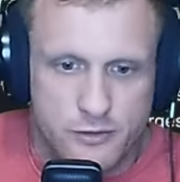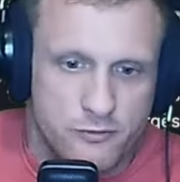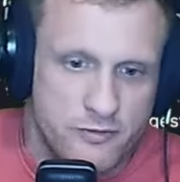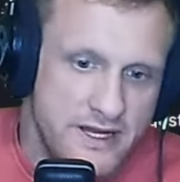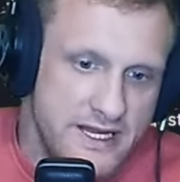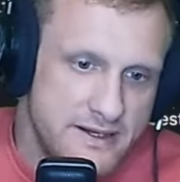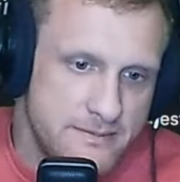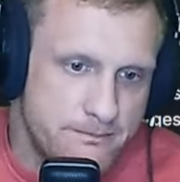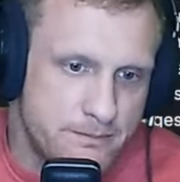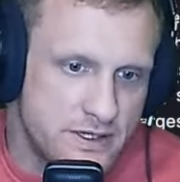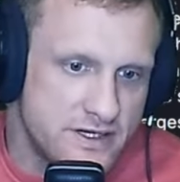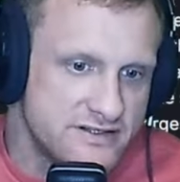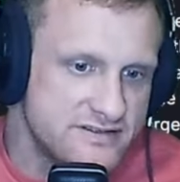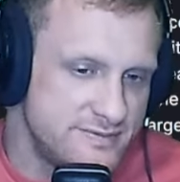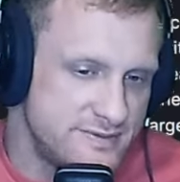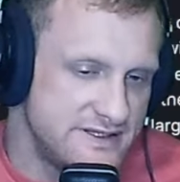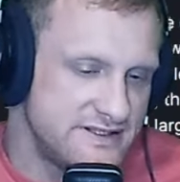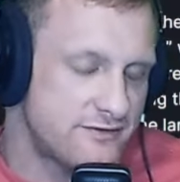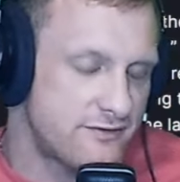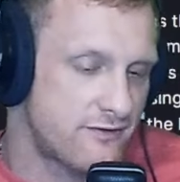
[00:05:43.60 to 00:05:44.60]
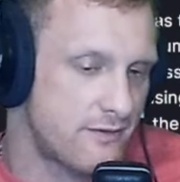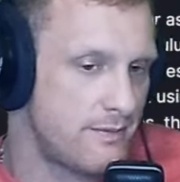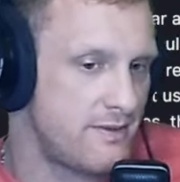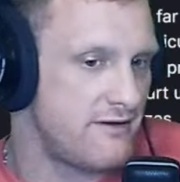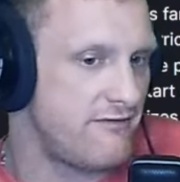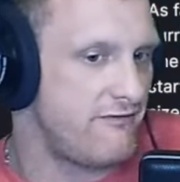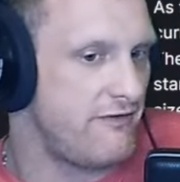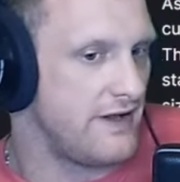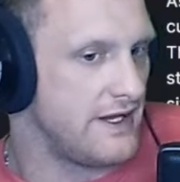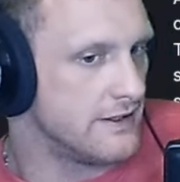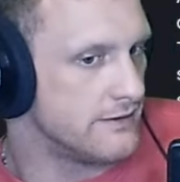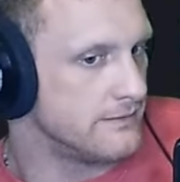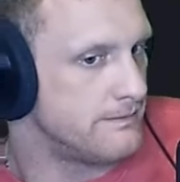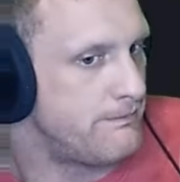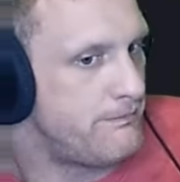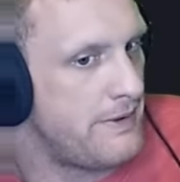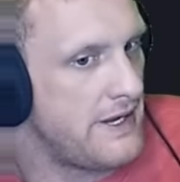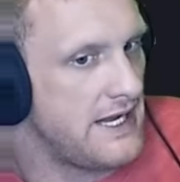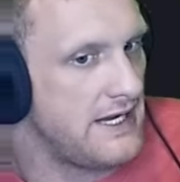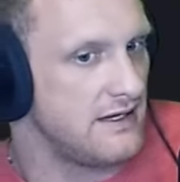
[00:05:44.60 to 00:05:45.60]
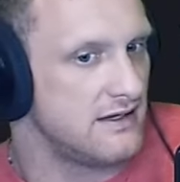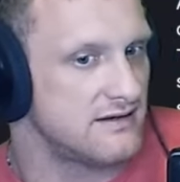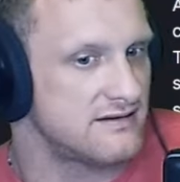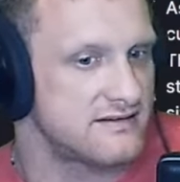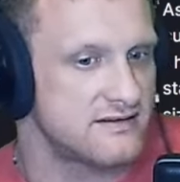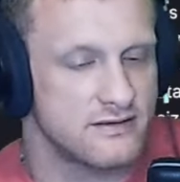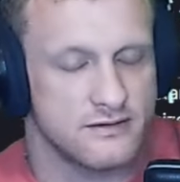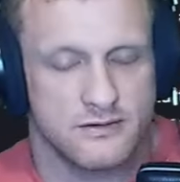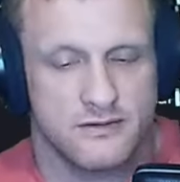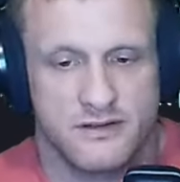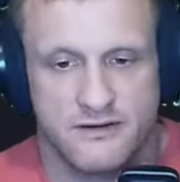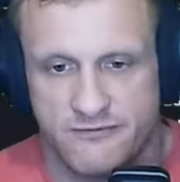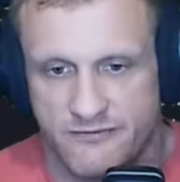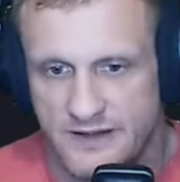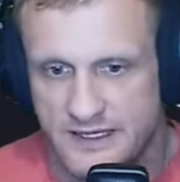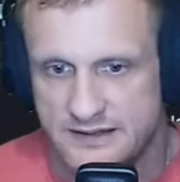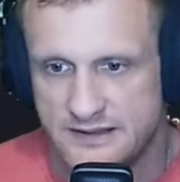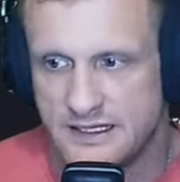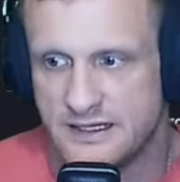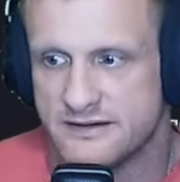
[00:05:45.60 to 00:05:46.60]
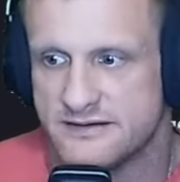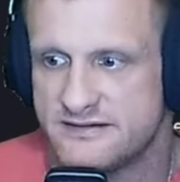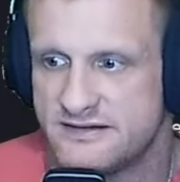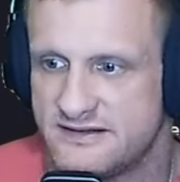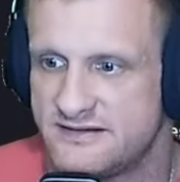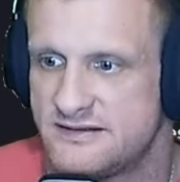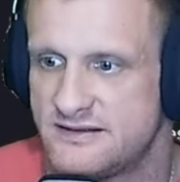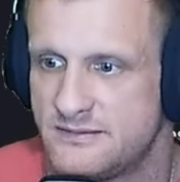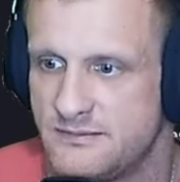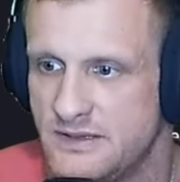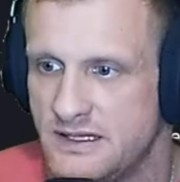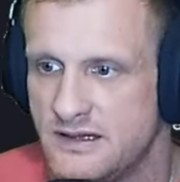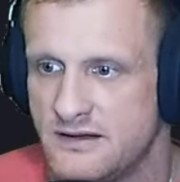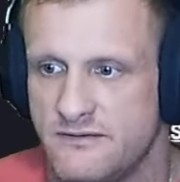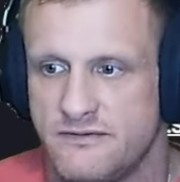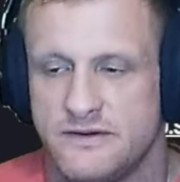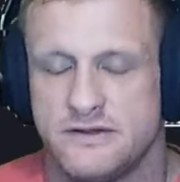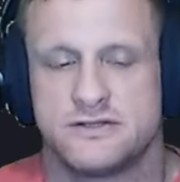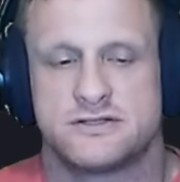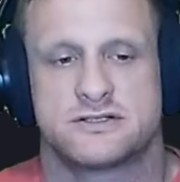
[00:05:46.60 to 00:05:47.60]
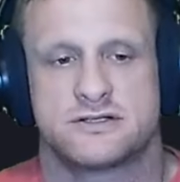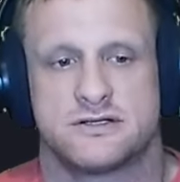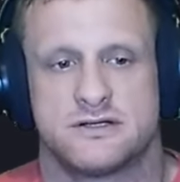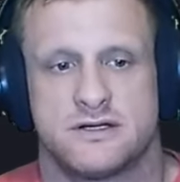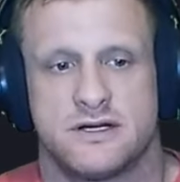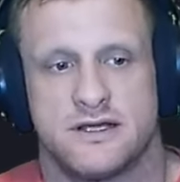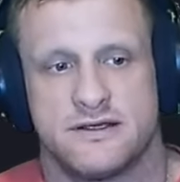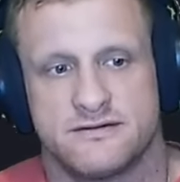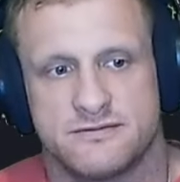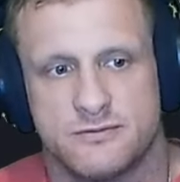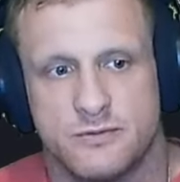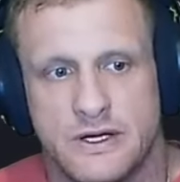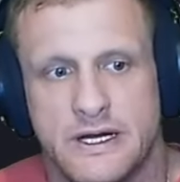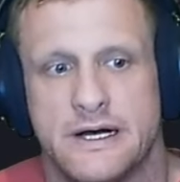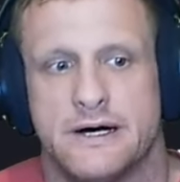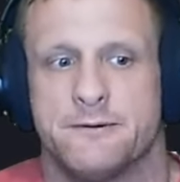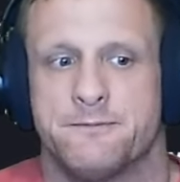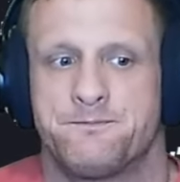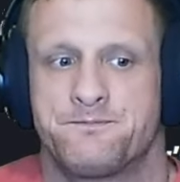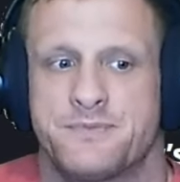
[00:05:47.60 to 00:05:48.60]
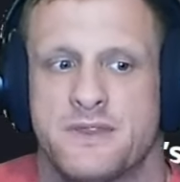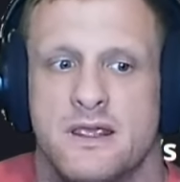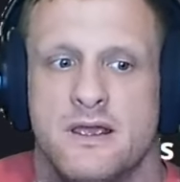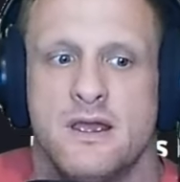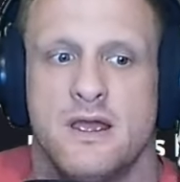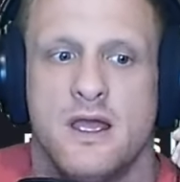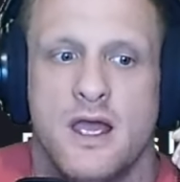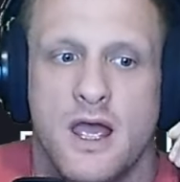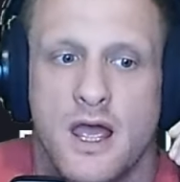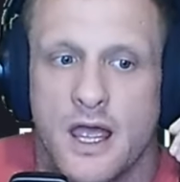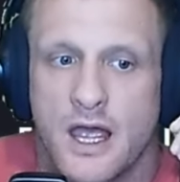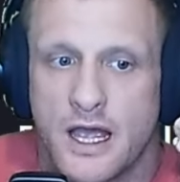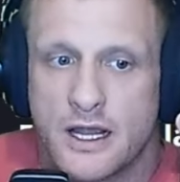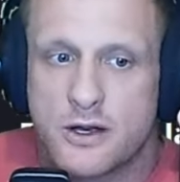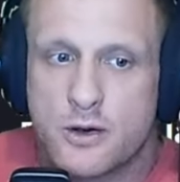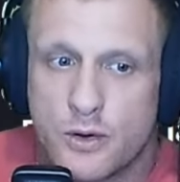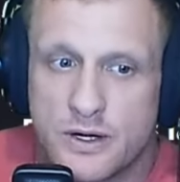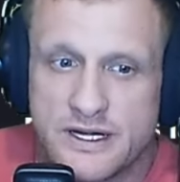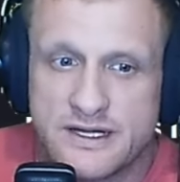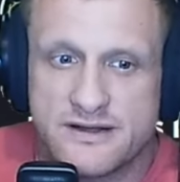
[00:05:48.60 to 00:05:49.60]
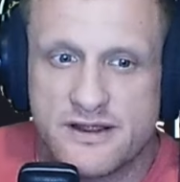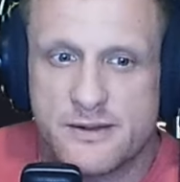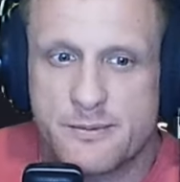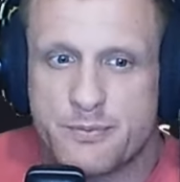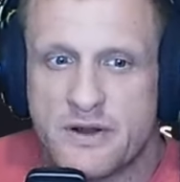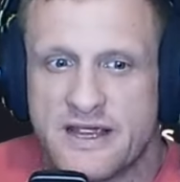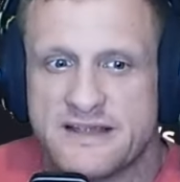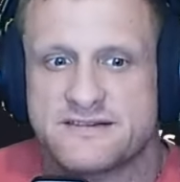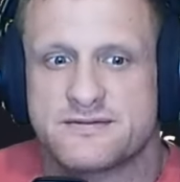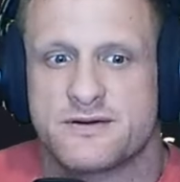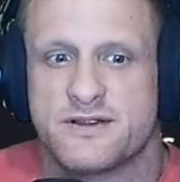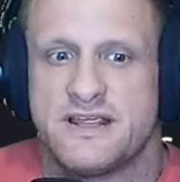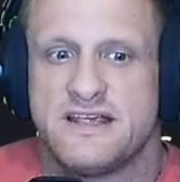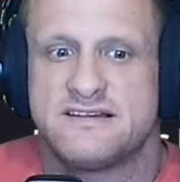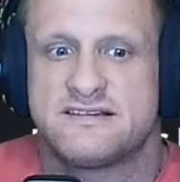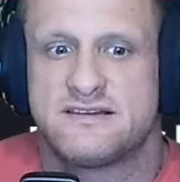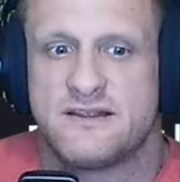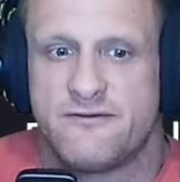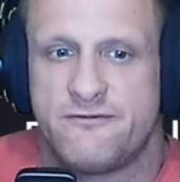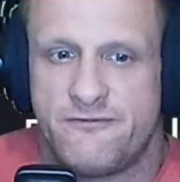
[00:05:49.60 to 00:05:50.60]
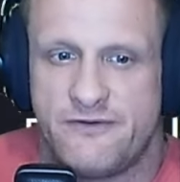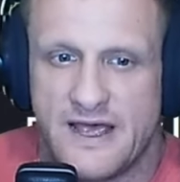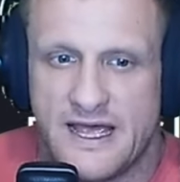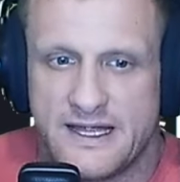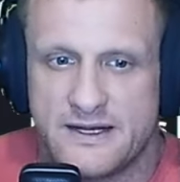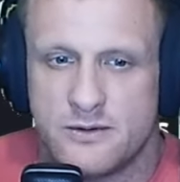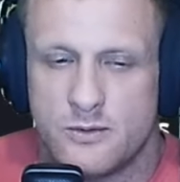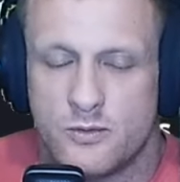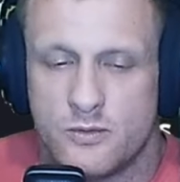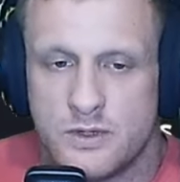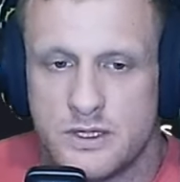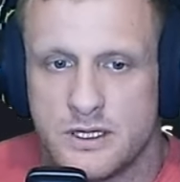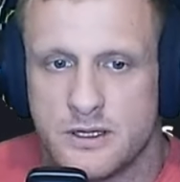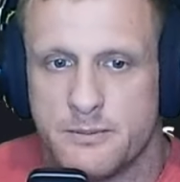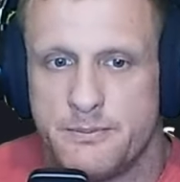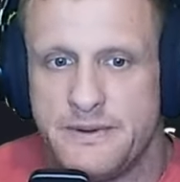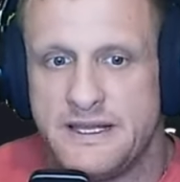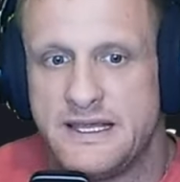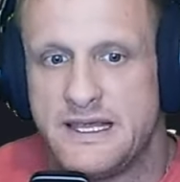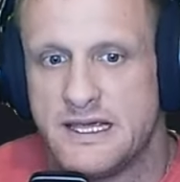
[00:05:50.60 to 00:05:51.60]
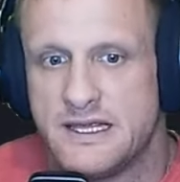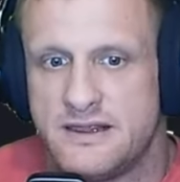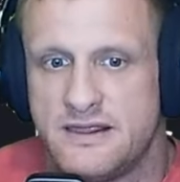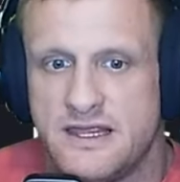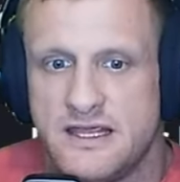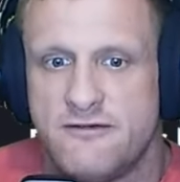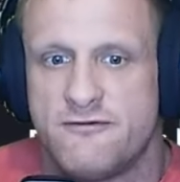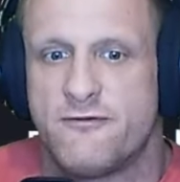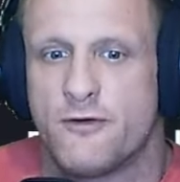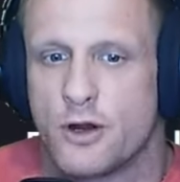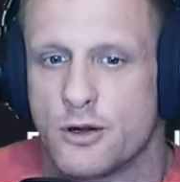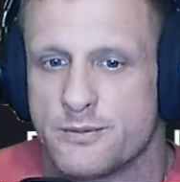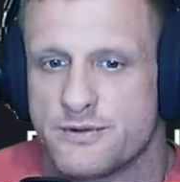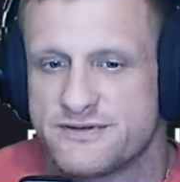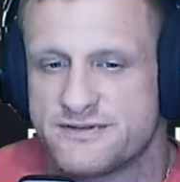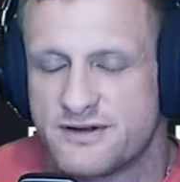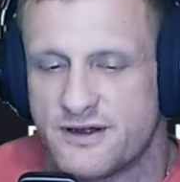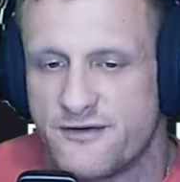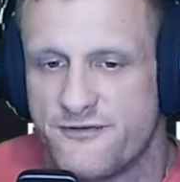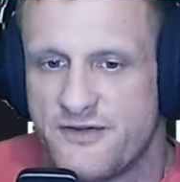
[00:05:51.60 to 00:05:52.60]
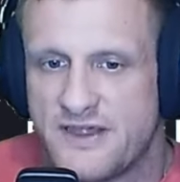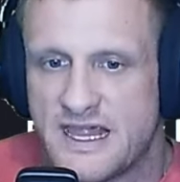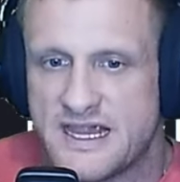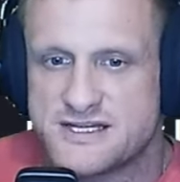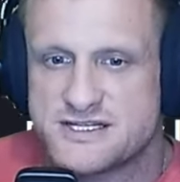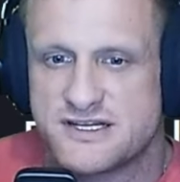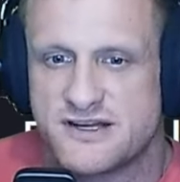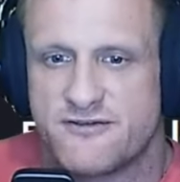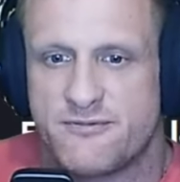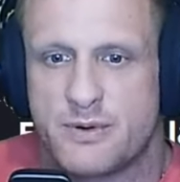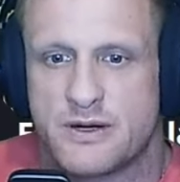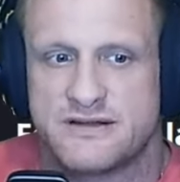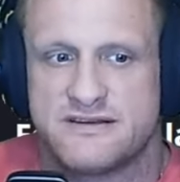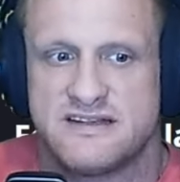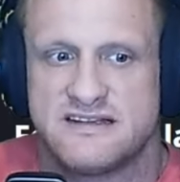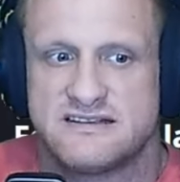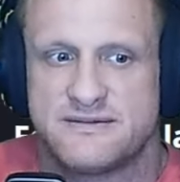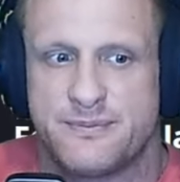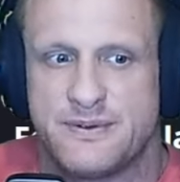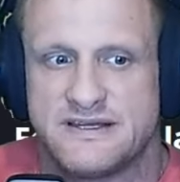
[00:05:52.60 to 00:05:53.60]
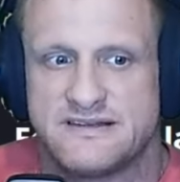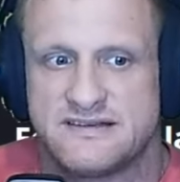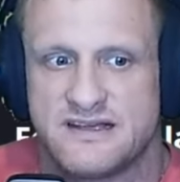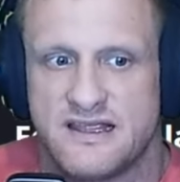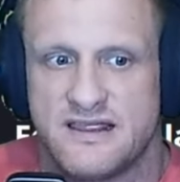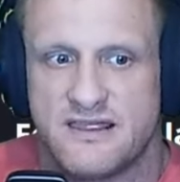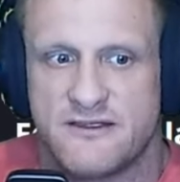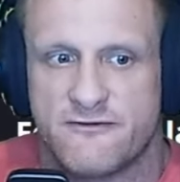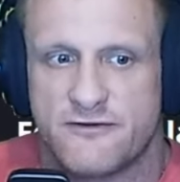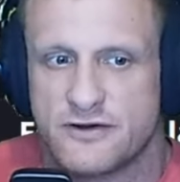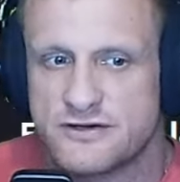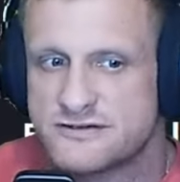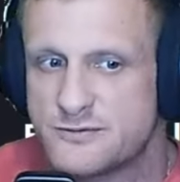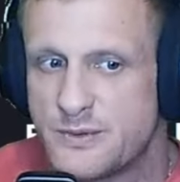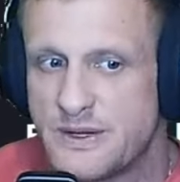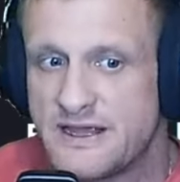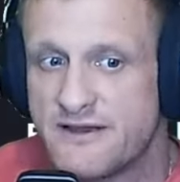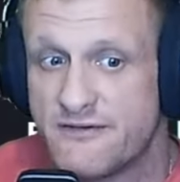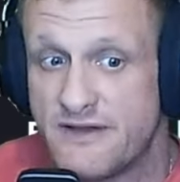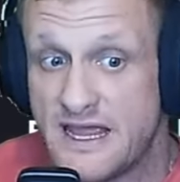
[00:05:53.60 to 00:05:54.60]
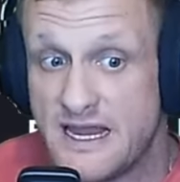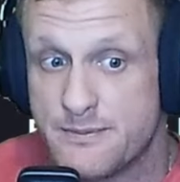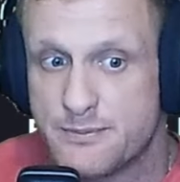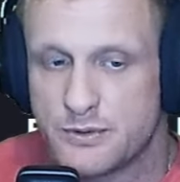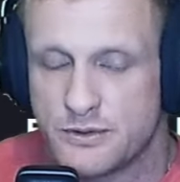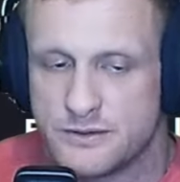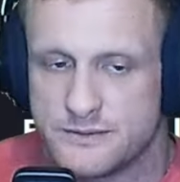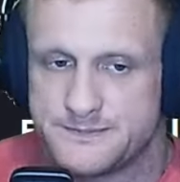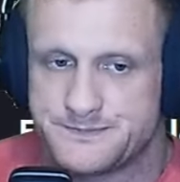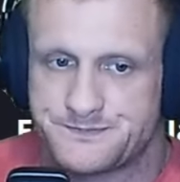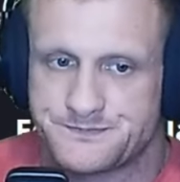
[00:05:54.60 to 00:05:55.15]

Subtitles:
reimbursements from the failed banks through the FedNow system in the future as well. According to the press release, the Fed will begin the formal certification of participants in the first week of April.